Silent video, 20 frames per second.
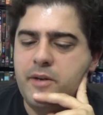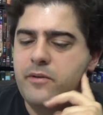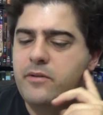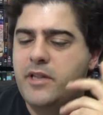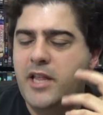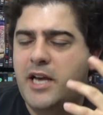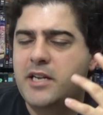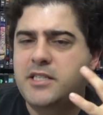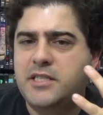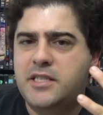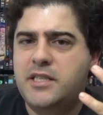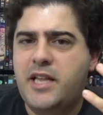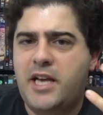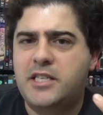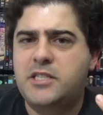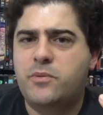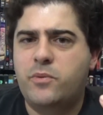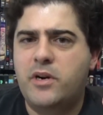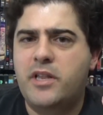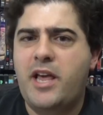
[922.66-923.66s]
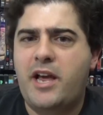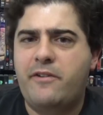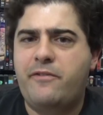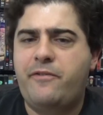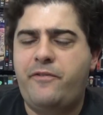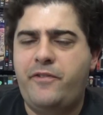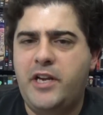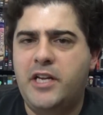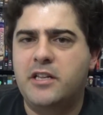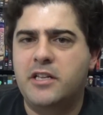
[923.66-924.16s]
that's where that
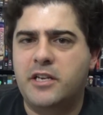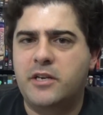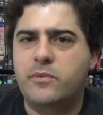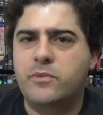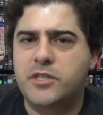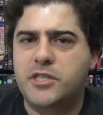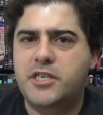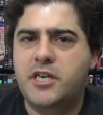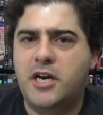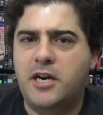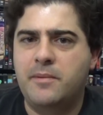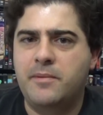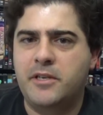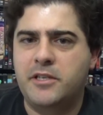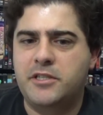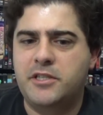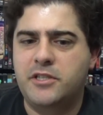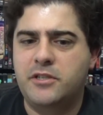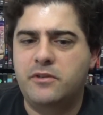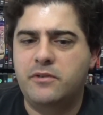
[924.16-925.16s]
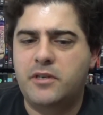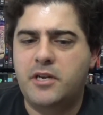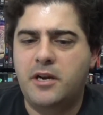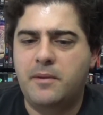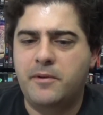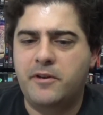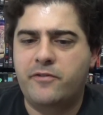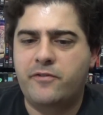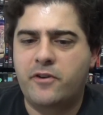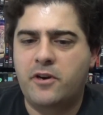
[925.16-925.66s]
feeling was coming
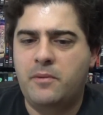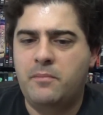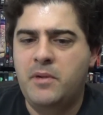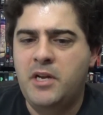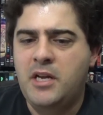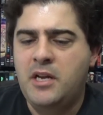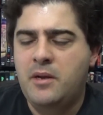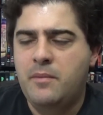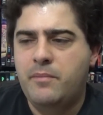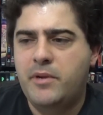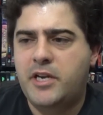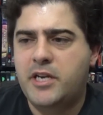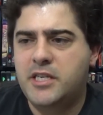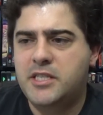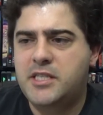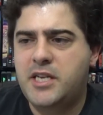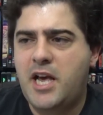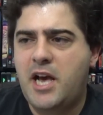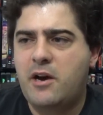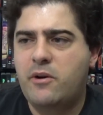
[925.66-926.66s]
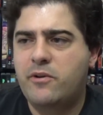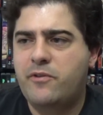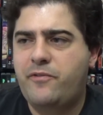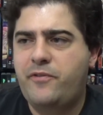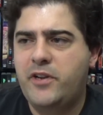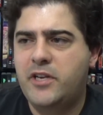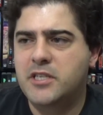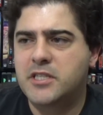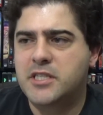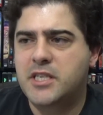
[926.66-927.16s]
from, because now it
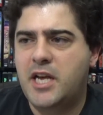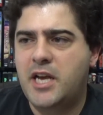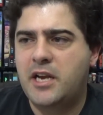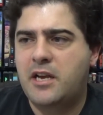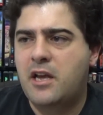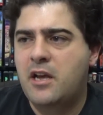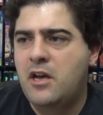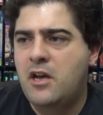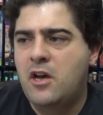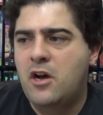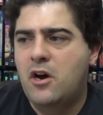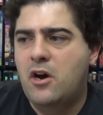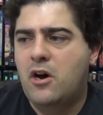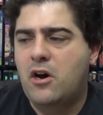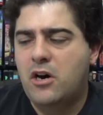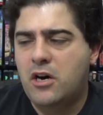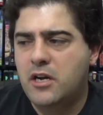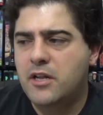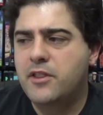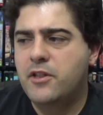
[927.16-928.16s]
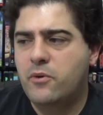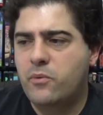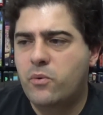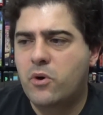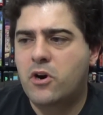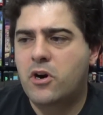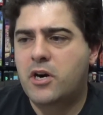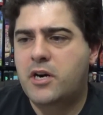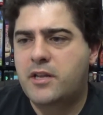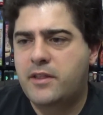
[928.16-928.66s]
feels like all the
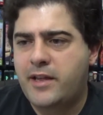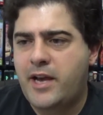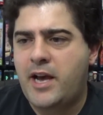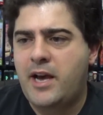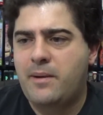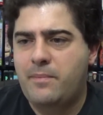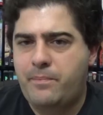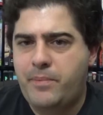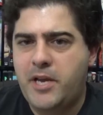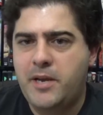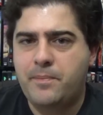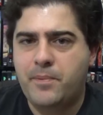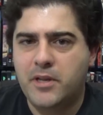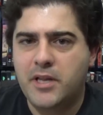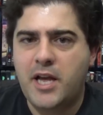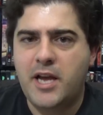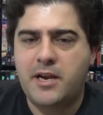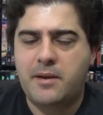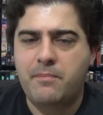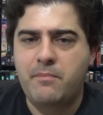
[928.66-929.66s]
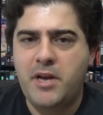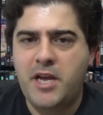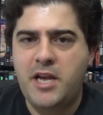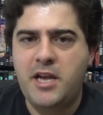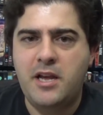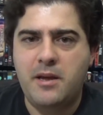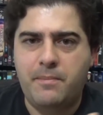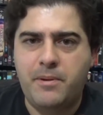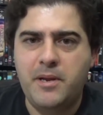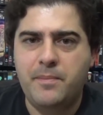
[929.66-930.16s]
work that people like
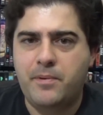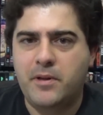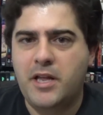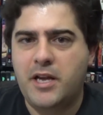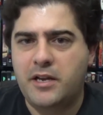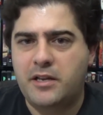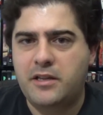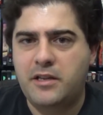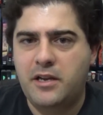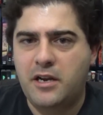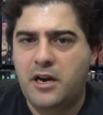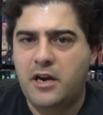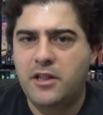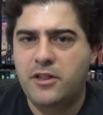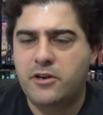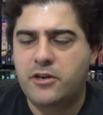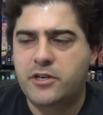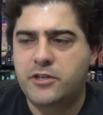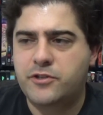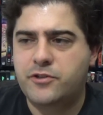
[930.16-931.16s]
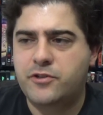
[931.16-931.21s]
me and people like the other